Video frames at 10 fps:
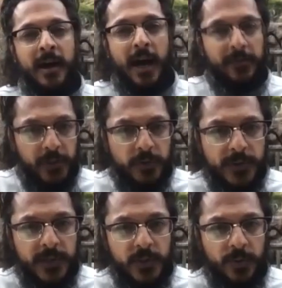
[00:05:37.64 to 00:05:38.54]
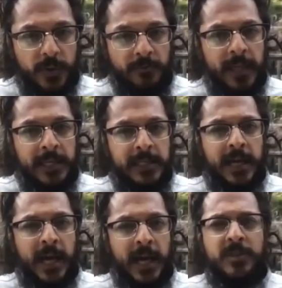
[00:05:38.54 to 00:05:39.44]
I've used this word many
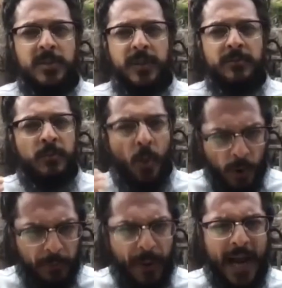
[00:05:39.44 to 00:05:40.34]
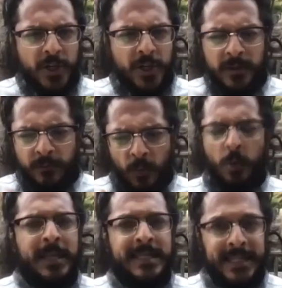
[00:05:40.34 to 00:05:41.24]
times to be more passionate,
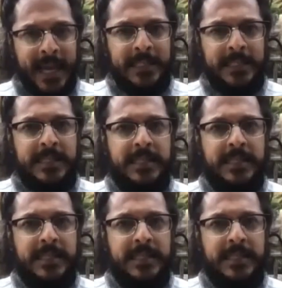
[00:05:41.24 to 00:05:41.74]
more intense.